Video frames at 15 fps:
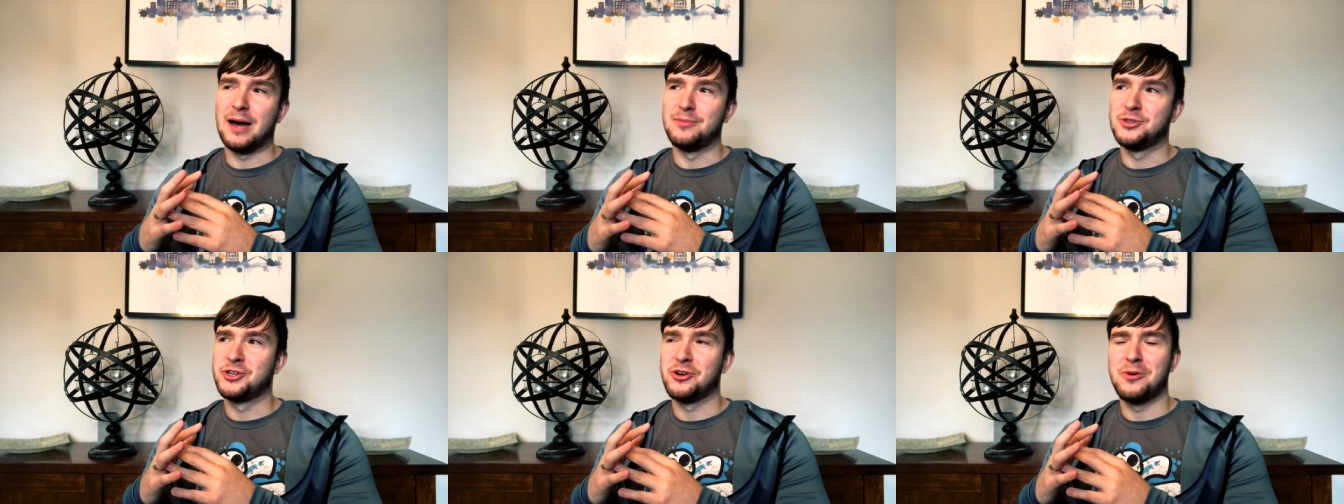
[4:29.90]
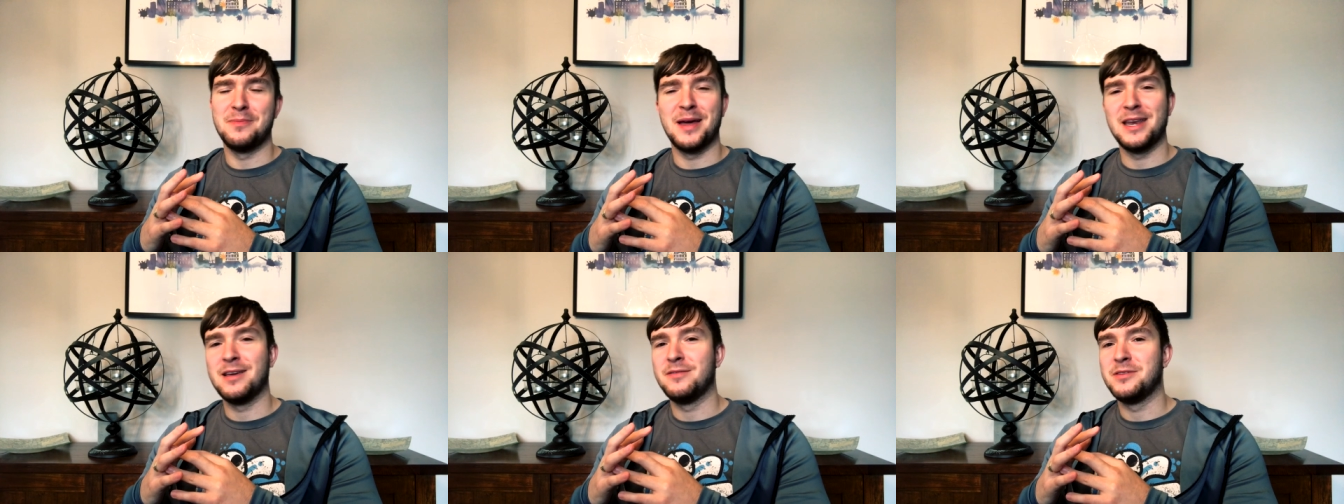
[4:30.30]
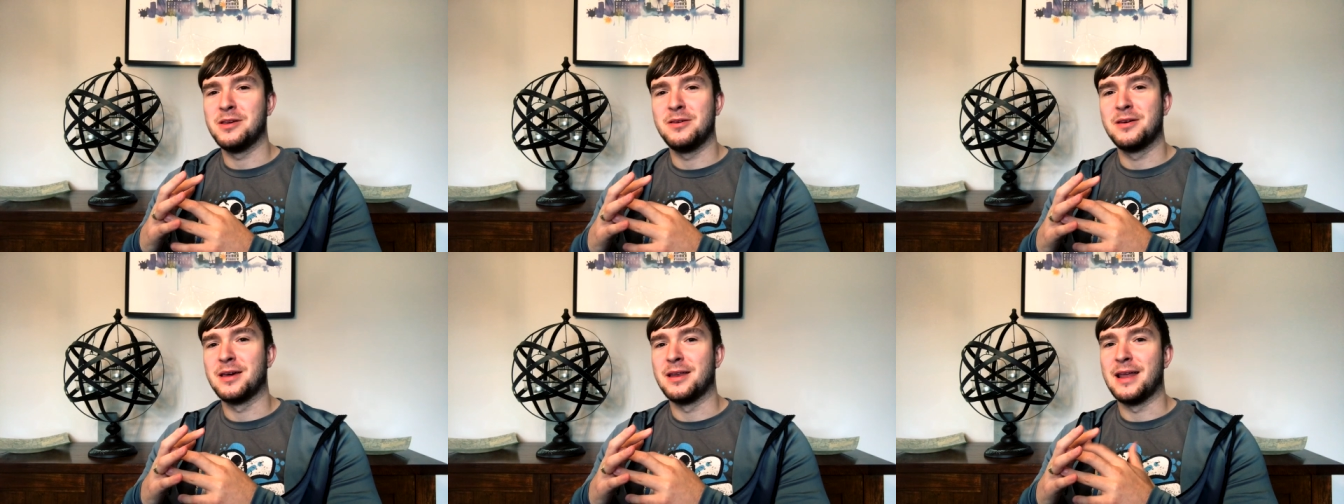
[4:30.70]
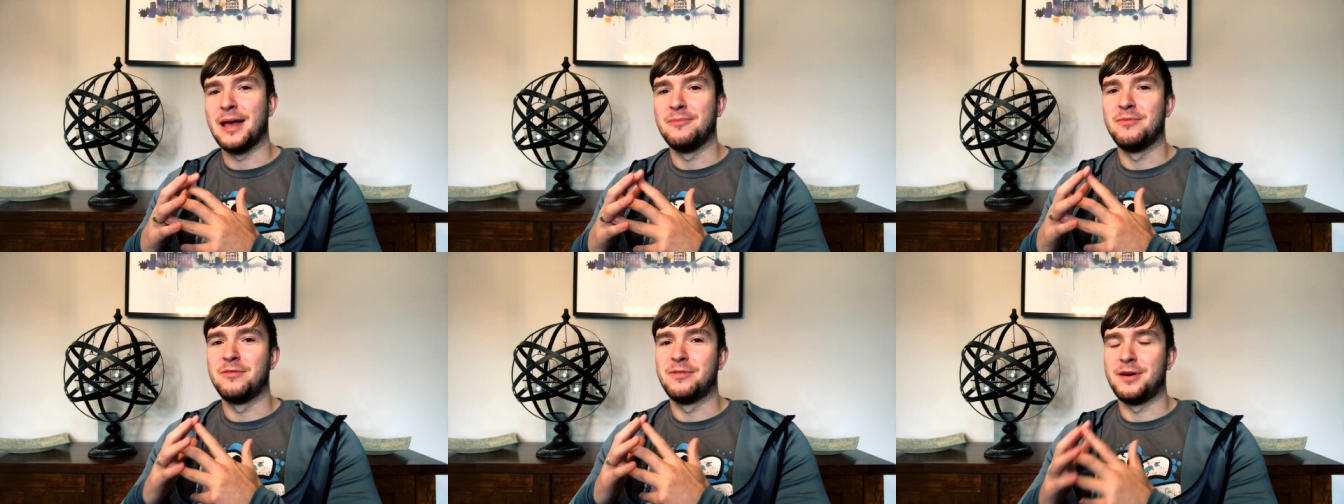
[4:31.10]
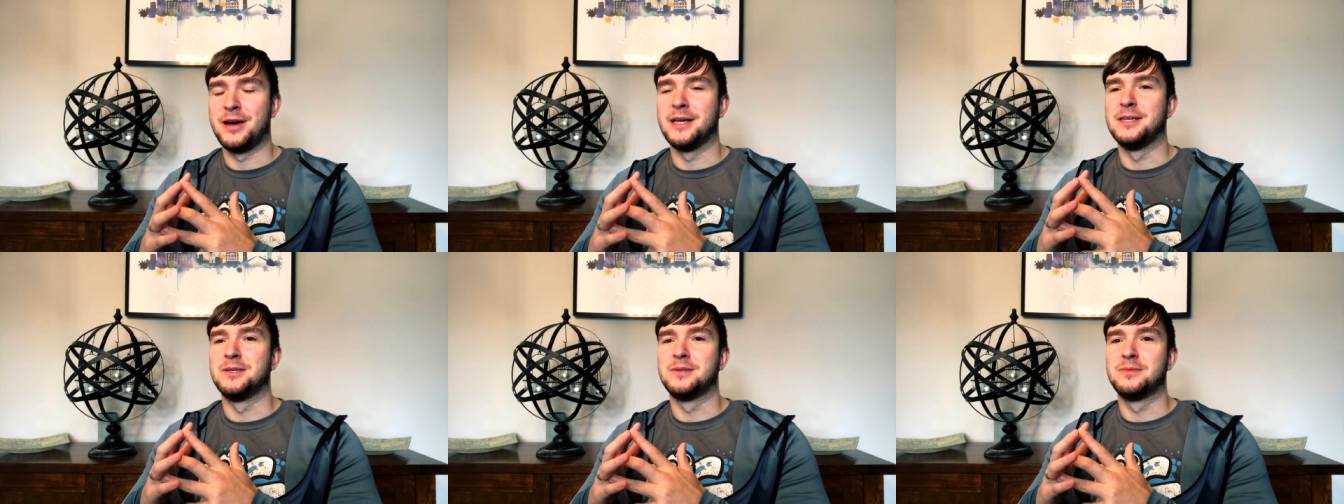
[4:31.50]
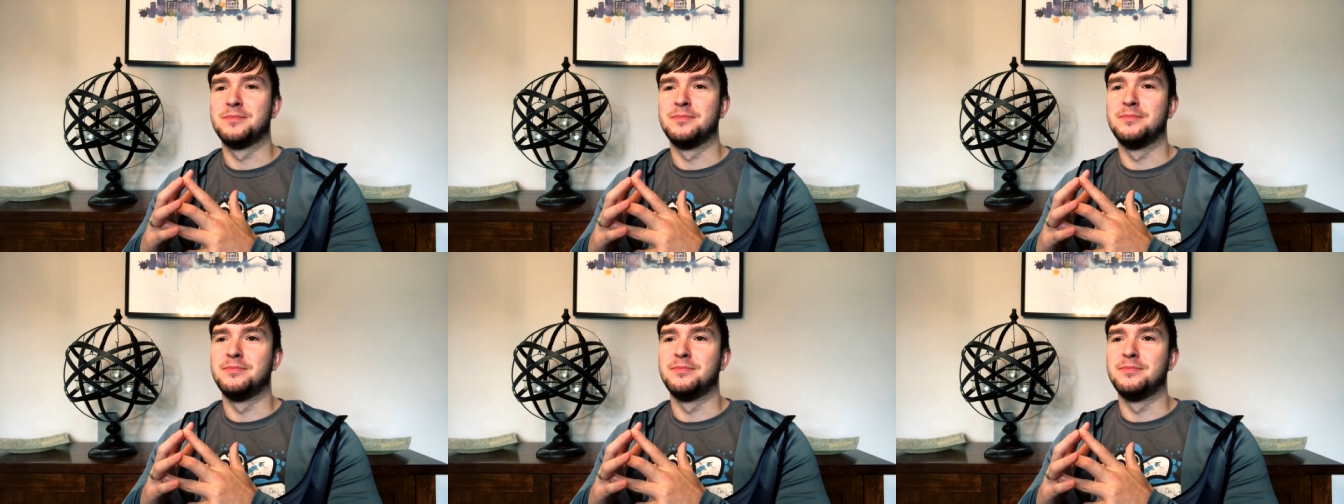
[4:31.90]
I'm sure many of you can empathise